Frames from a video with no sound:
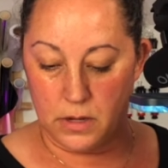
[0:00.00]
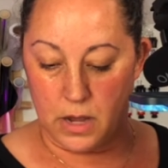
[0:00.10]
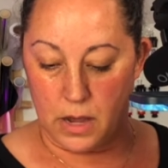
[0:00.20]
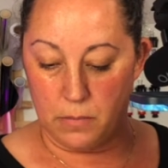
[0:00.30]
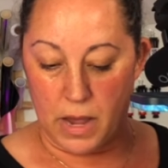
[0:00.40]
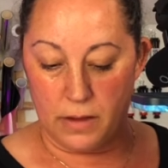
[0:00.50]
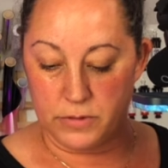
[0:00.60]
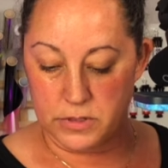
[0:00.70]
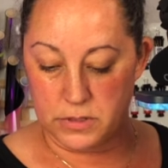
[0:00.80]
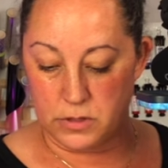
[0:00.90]

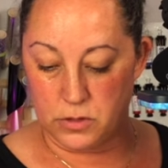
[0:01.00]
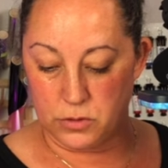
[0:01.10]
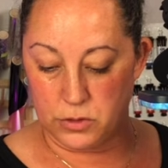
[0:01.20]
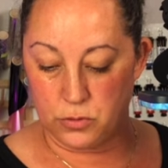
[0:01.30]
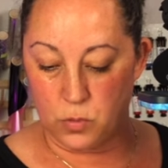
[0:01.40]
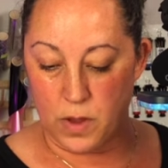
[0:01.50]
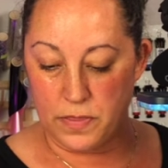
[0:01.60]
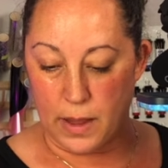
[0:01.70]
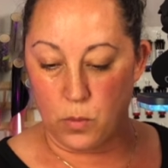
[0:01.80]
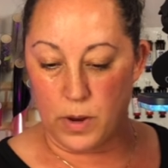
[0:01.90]
Obviously, you can only do one
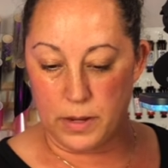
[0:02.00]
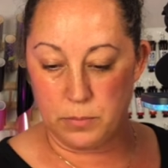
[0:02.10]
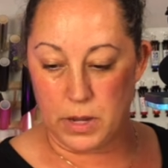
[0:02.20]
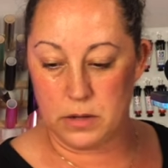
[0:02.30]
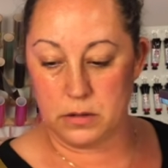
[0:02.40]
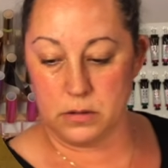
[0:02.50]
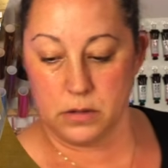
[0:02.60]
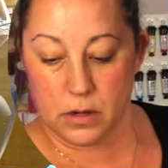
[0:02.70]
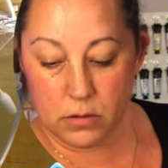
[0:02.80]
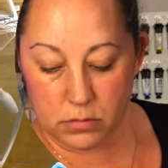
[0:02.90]
that way, but,
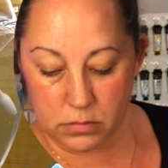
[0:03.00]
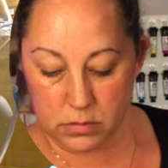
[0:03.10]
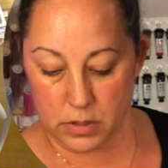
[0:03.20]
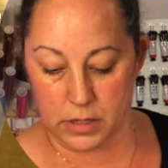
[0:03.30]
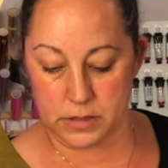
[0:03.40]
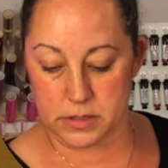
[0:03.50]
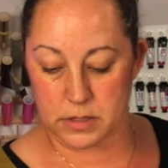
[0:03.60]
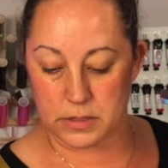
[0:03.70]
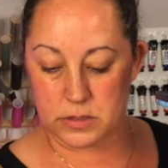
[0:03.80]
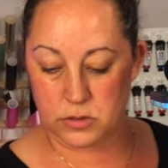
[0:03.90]
you know, it is a
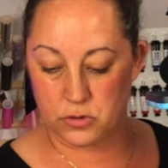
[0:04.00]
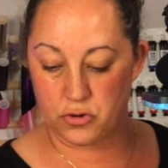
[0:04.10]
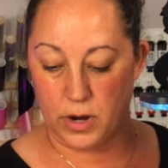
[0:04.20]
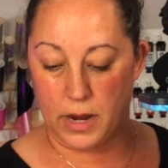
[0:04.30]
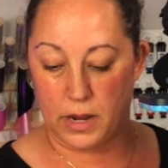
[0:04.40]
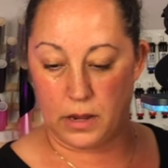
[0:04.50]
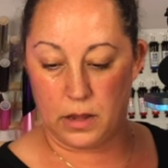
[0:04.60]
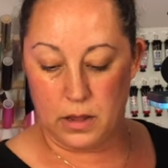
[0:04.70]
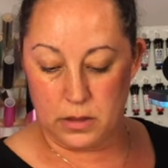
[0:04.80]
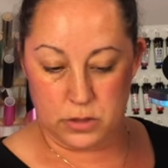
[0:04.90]
nice little tray
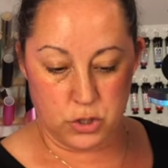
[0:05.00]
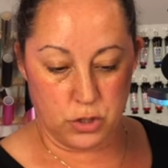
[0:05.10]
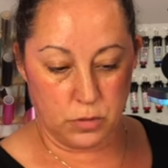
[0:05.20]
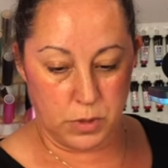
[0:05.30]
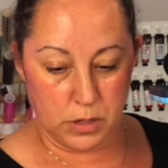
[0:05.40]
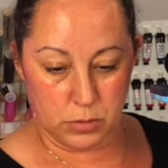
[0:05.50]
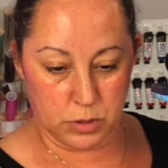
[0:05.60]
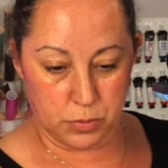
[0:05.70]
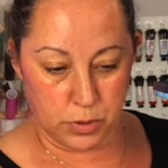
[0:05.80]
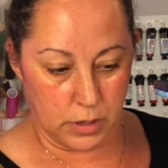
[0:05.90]
that you could be able to
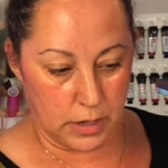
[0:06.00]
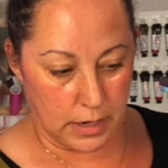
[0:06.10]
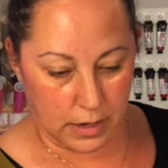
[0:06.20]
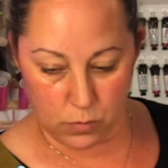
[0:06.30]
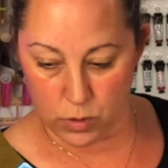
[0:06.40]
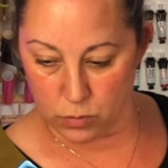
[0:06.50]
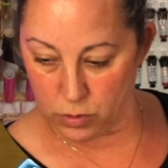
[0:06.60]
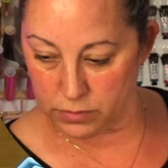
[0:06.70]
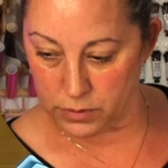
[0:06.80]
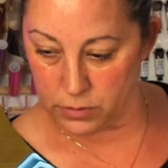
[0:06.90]
put. I had one
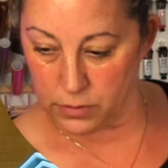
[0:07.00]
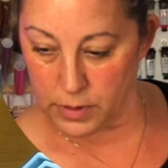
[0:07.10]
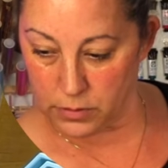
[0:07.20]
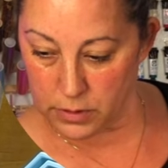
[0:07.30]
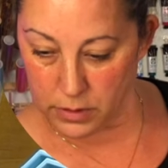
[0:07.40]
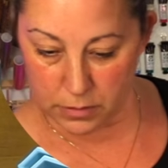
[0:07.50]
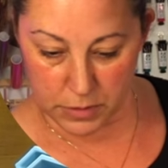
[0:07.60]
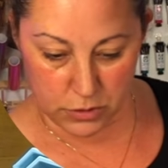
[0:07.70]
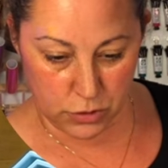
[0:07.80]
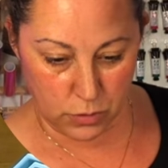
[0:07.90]
more floating around here. I'm
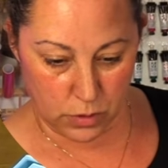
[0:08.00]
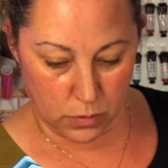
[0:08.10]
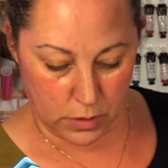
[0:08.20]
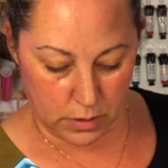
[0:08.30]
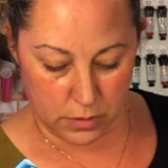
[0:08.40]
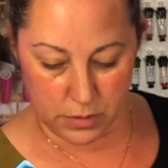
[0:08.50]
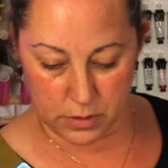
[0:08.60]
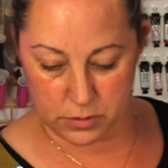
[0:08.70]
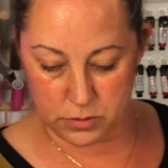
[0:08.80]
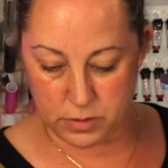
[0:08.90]
not sure where it went. Oh, there
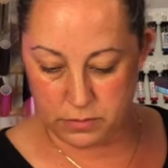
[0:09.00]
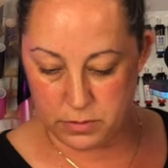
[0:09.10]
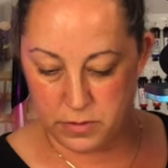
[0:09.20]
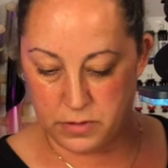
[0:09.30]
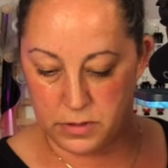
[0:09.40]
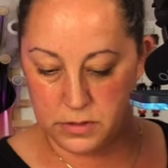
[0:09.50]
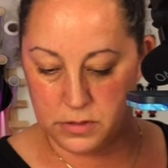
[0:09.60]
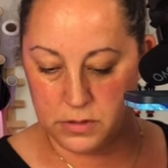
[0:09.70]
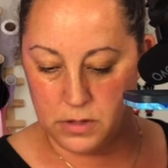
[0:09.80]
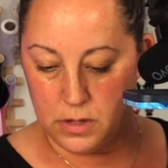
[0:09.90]
it is right in front of my
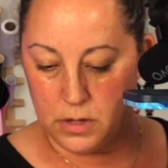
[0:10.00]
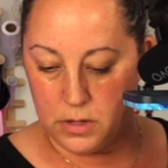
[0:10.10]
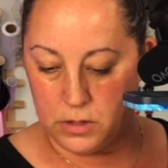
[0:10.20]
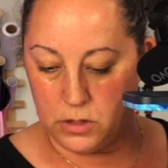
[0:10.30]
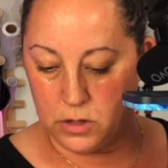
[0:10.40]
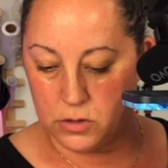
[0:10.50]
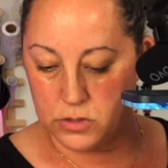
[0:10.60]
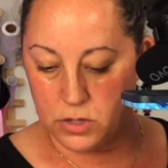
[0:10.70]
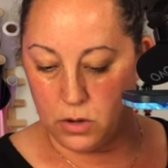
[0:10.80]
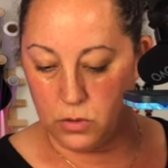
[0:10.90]
face. You know,
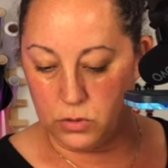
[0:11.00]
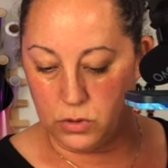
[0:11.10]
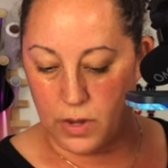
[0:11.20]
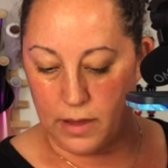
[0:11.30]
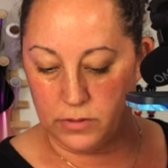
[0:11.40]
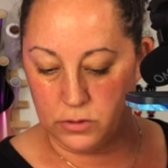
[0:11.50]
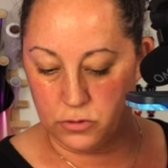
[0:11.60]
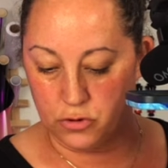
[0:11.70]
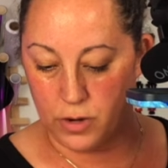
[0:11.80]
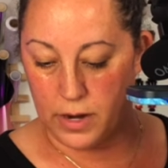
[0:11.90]
so you have a little
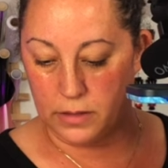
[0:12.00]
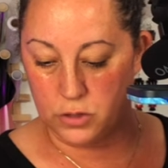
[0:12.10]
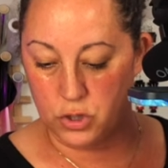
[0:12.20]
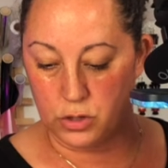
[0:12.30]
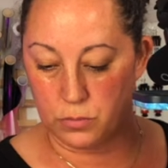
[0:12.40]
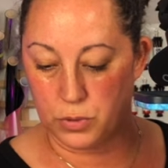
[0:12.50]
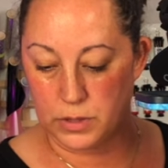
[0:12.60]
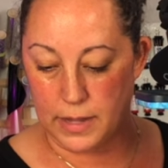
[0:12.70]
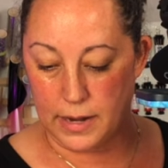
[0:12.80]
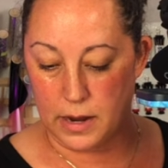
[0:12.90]
tray that you can
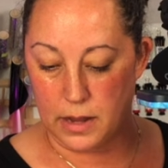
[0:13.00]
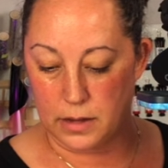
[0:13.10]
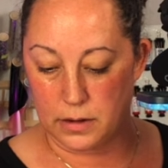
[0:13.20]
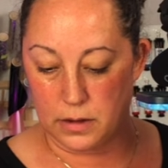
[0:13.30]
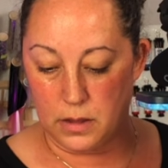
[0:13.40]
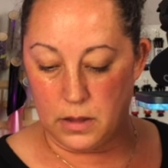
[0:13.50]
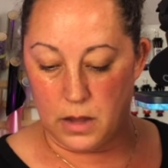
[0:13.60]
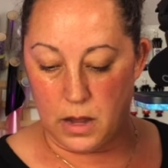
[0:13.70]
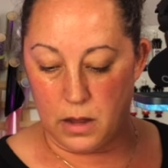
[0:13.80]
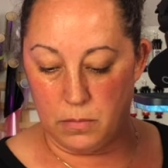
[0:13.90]
put that on
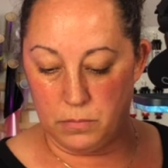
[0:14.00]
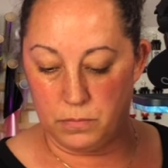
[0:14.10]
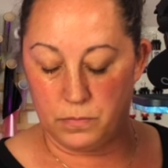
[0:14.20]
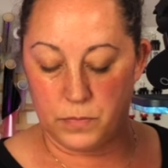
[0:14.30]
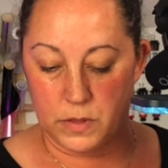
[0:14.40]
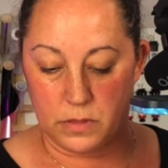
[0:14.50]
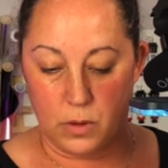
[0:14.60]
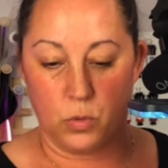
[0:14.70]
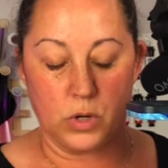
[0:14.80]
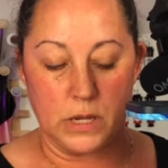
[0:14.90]

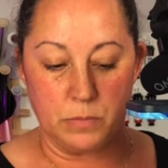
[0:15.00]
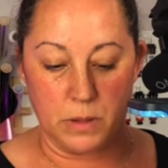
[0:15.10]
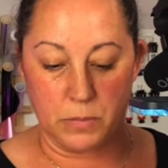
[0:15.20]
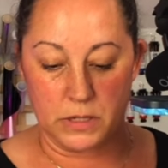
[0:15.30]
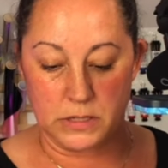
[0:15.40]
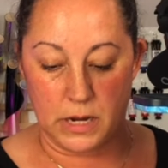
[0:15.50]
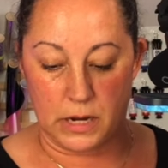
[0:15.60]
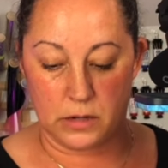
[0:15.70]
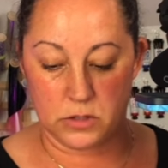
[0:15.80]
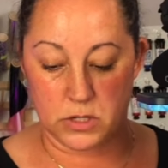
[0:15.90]
that will keep them
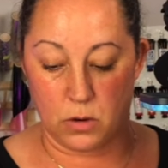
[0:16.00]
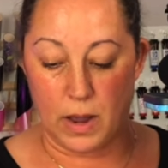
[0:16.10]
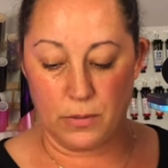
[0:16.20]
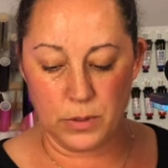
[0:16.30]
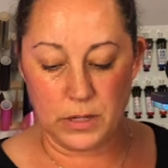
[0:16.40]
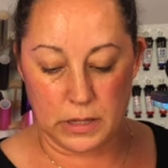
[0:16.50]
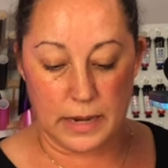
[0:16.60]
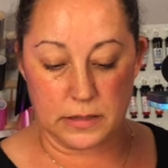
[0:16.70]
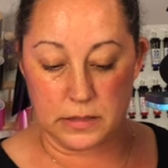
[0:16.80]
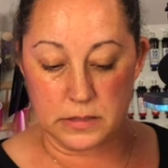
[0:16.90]
contained. So I really
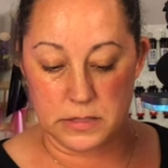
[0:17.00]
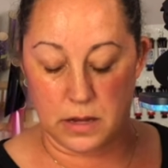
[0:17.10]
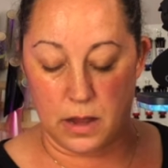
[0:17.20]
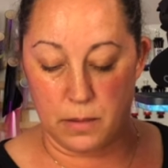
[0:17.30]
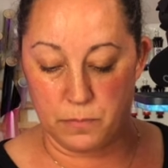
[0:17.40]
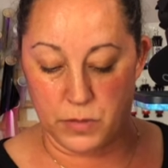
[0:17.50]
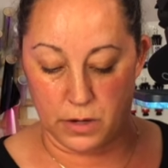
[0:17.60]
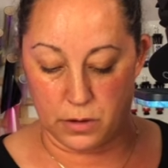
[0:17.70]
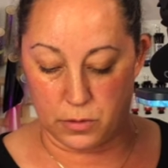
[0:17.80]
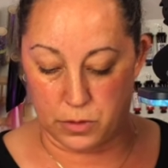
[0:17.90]
like these.
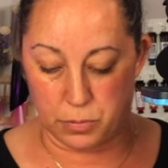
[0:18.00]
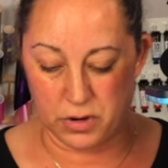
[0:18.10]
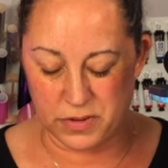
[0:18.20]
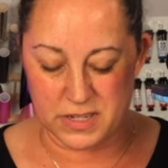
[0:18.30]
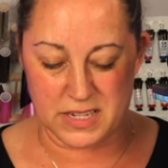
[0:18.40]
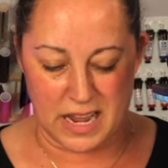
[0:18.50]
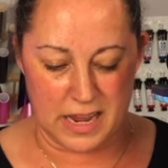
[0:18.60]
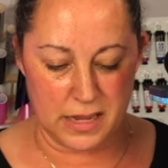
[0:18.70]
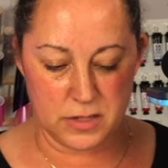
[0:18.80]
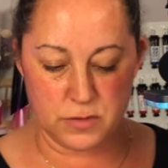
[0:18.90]
They're the perfect
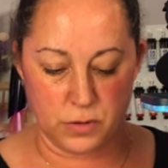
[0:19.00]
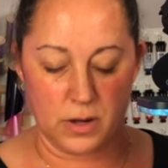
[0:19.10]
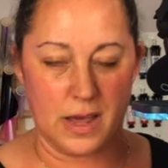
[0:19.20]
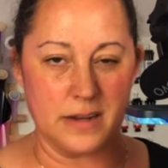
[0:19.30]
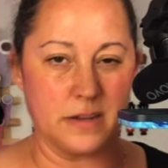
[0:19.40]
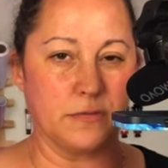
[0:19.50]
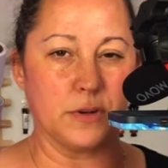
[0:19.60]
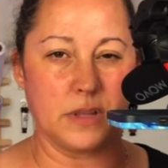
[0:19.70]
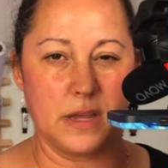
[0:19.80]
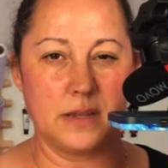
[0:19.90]
size for a lot of
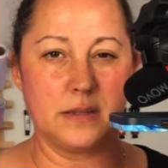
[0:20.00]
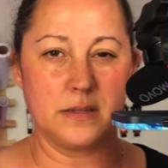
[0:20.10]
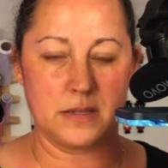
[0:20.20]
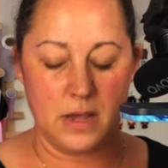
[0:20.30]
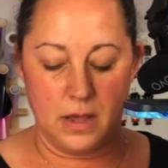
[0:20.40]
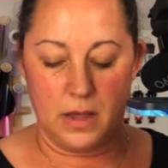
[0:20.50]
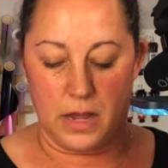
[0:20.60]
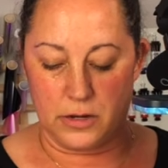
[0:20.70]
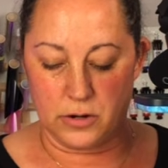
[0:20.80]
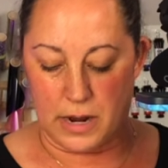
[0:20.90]
different things,
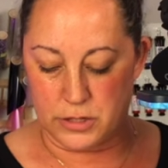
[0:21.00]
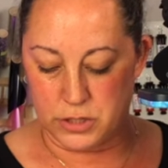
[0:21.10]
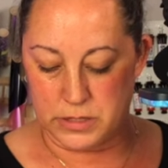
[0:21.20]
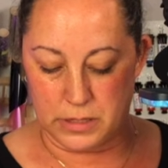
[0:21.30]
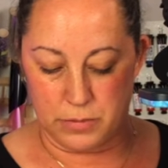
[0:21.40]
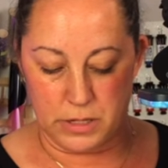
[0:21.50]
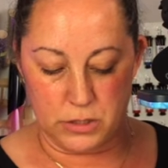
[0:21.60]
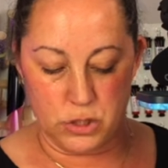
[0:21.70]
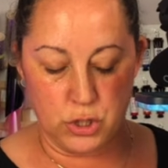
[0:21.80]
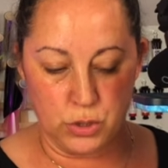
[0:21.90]
and you're not just
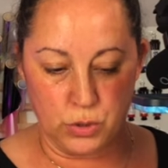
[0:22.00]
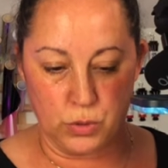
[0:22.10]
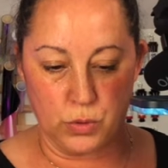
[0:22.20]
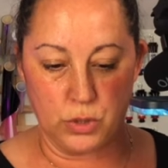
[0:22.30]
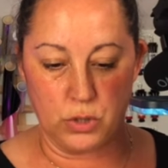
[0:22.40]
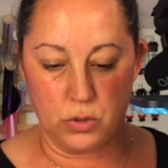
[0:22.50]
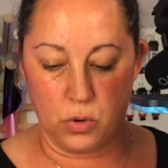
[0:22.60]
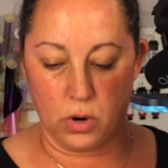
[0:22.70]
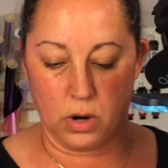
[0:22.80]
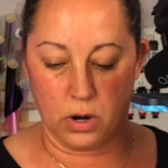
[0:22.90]
limited to
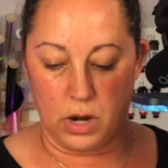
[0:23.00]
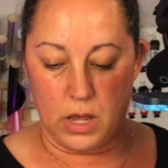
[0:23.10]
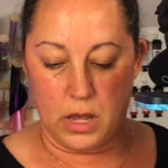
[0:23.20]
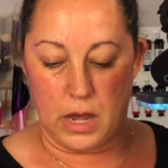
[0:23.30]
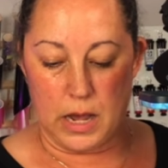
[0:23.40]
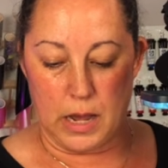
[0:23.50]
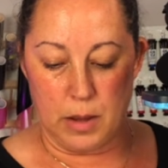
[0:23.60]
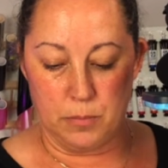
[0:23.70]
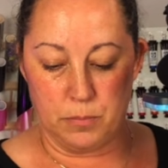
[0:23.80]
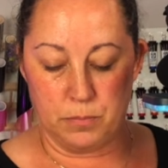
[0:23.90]
your
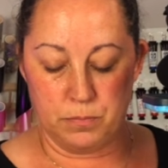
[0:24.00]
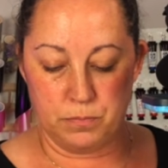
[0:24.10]
ink